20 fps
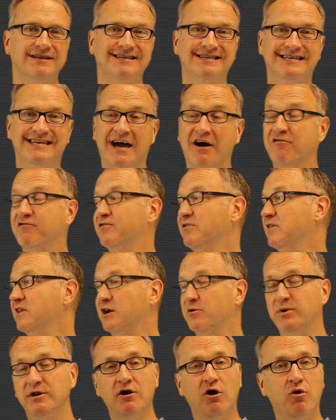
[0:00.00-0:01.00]

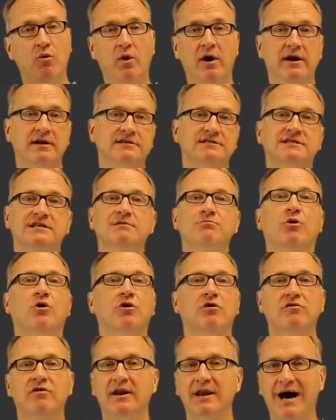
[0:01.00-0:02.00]
Definitely we don't want to see
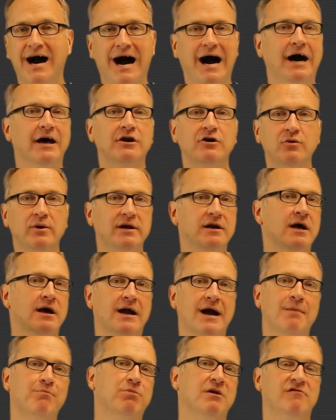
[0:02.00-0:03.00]
more than 100, a
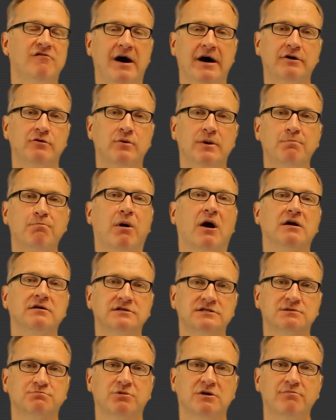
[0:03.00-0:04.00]
couple of hundred
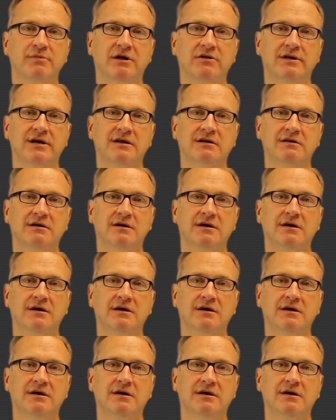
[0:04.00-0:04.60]
parts per million.